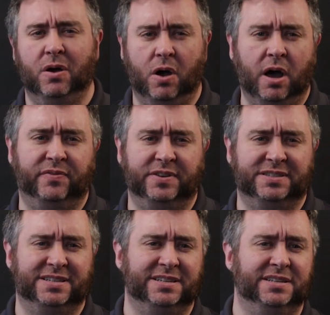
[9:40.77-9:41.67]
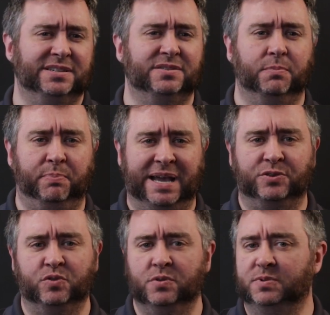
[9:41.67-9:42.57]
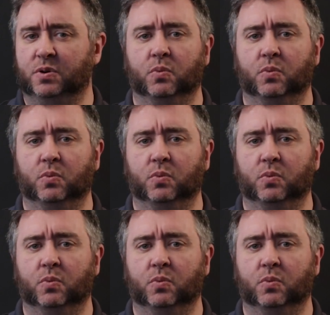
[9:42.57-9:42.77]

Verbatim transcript: offices, bedrooms,